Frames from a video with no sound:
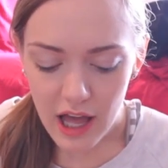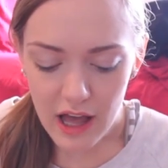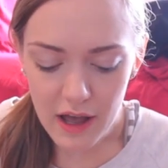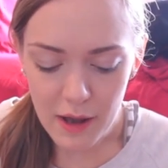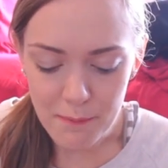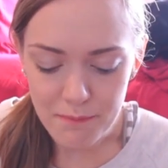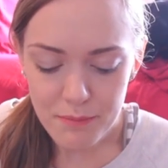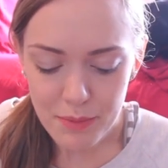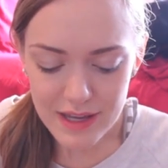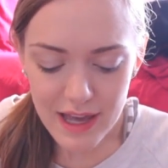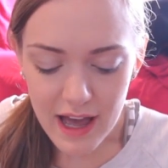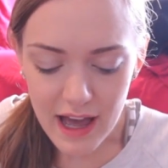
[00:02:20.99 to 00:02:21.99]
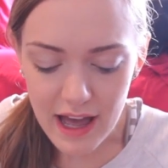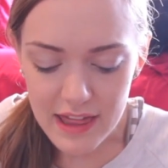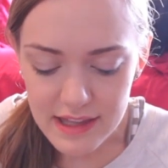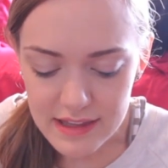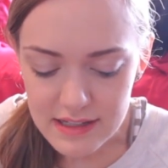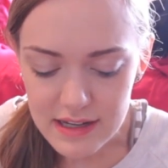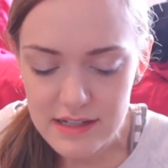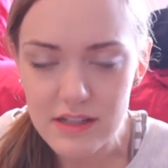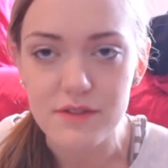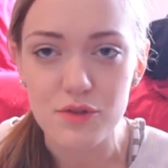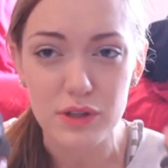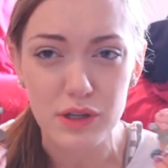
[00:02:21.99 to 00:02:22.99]
Um, but yeah, I think this kind of
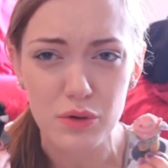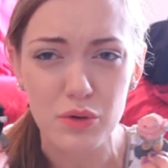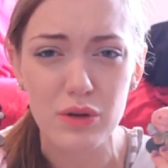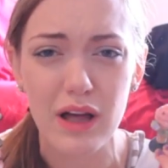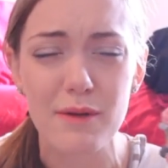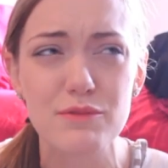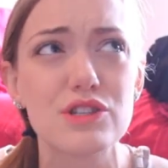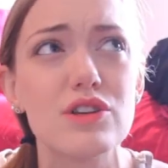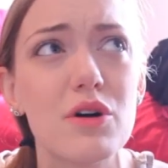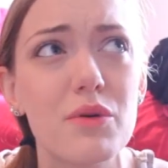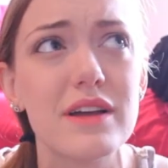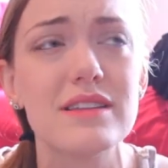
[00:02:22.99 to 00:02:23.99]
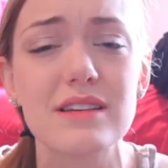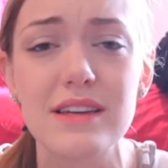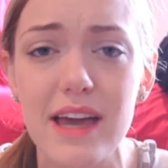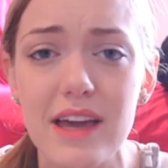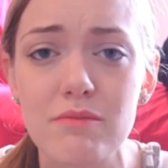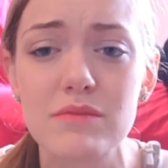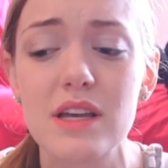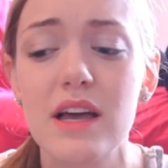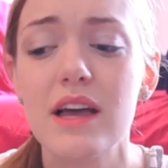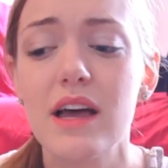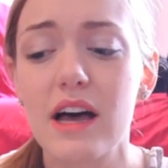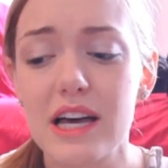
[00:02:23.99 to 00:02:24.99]
stuff is really cool. I'm so into games,
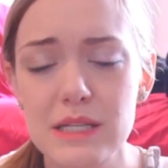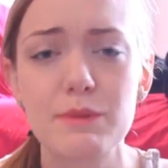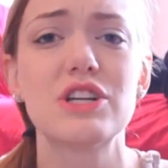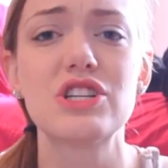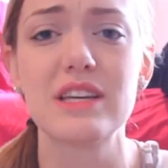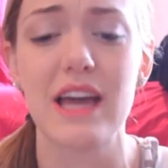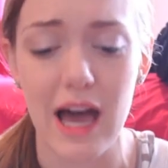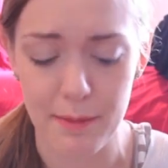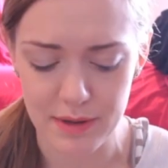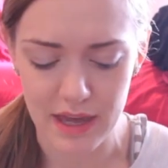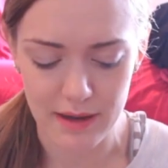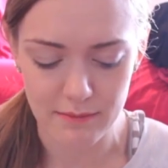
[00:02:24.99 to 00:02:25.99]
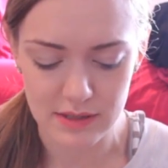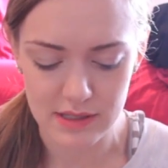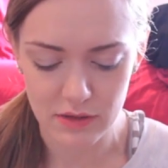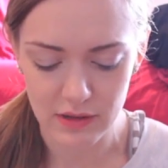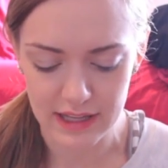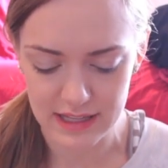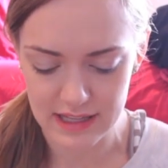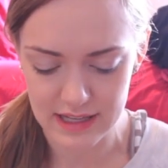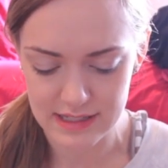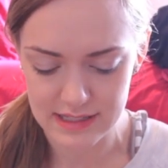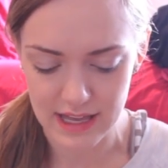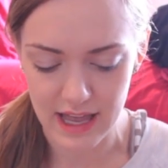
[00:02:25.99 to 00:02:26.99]
especially app games like
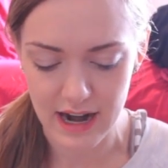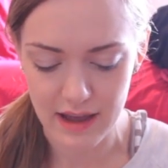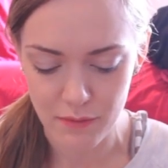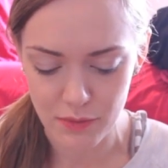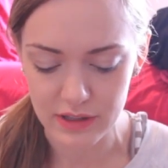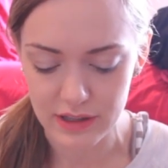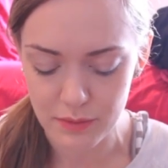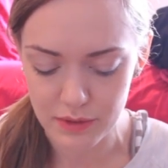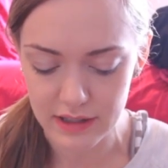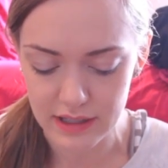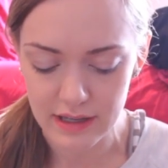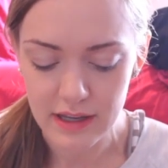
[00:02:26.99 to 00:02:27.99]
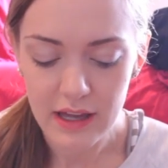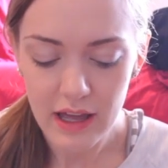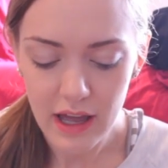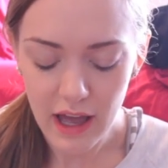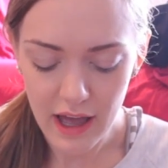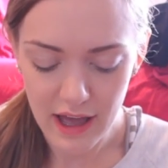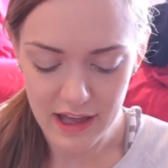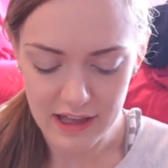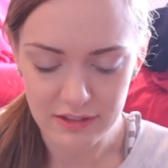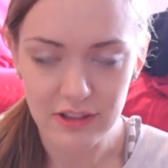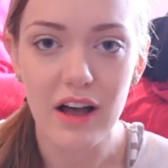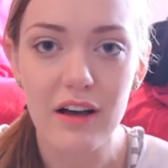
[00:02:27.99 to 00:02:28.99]
this, and I really, really uh,
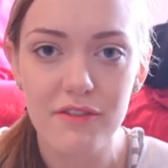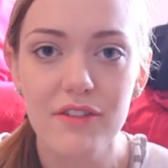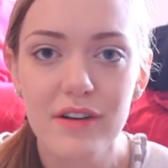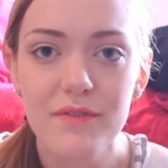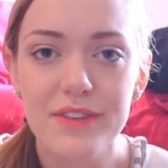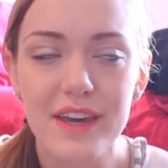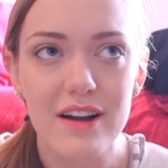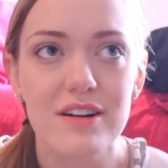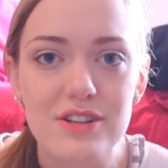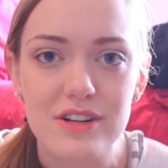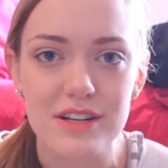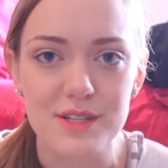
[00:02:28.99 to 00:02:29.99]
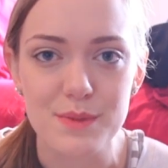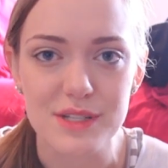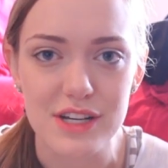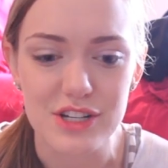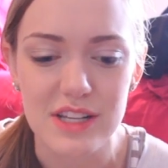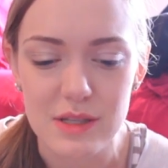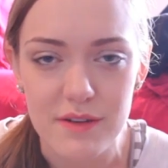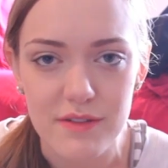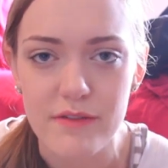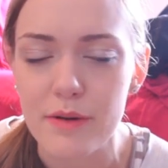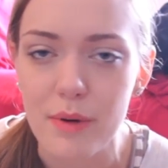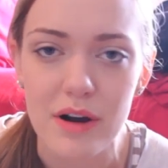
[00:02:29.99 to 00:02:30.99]
love character customization. That's my
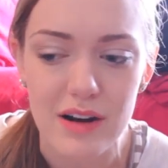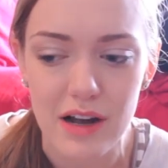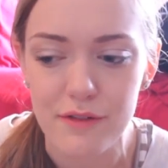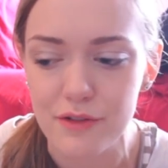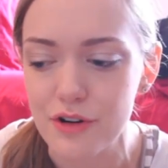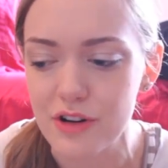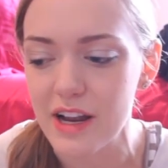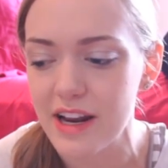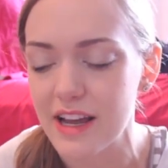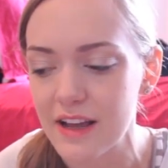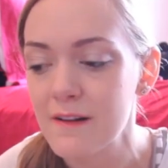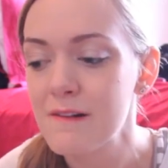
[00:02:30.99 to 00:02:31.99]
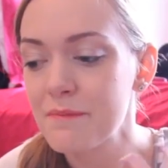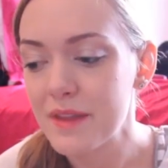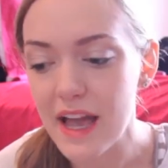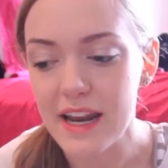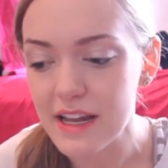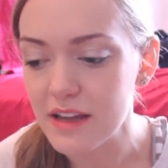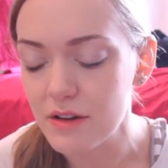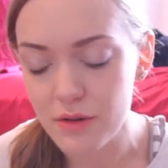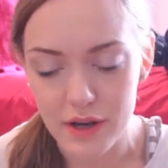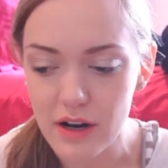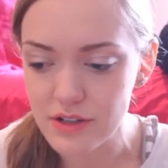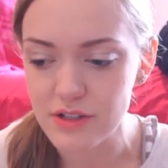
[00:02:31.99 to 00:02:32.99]
favorite part of creating any
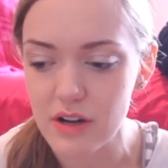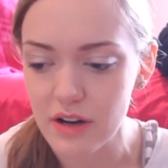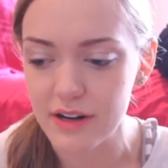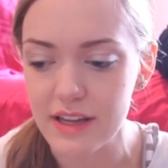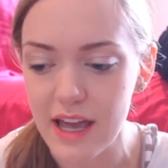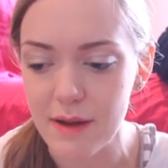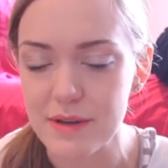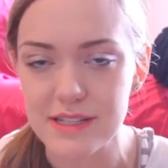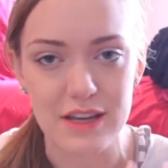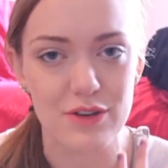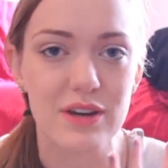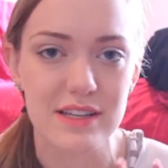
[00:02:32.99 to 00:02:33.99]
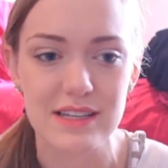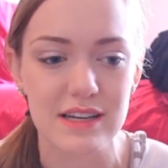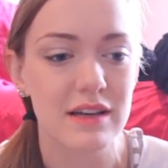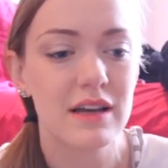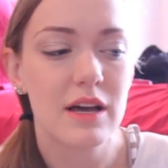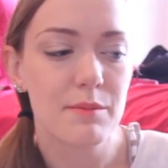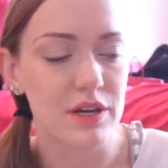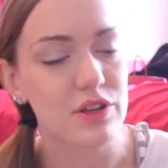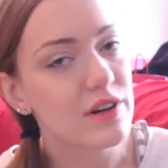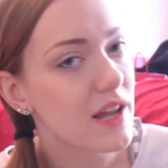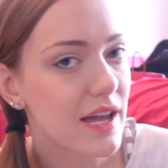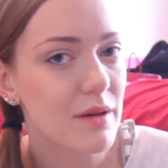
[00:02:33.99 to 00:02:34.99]
new character on a game is that you get to pick
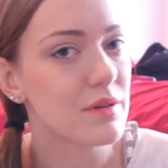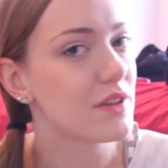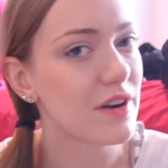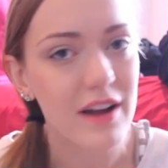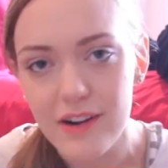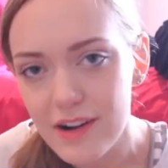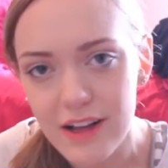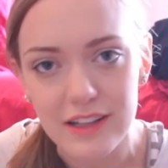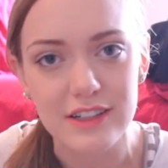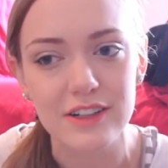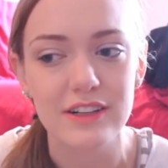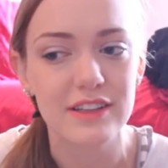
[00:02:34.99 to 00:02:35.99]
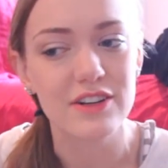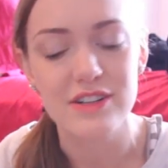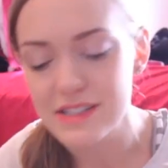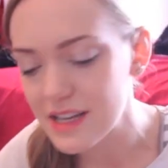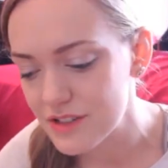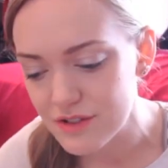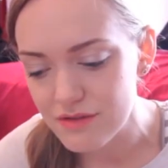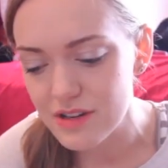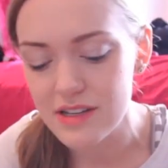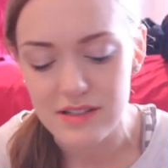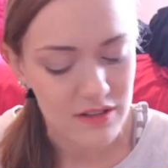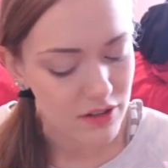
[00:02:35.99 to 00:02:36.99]
their name and their hair color and their
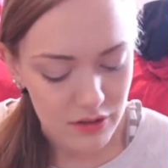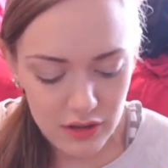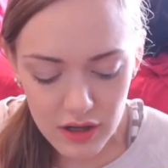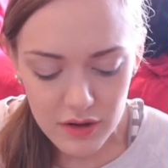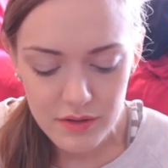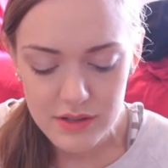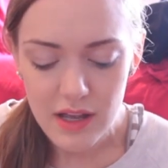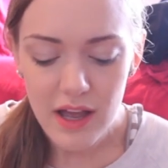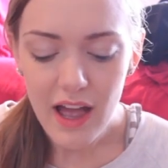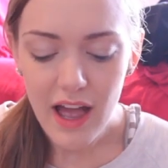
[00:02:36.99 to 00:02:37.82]
accessories and their clothes.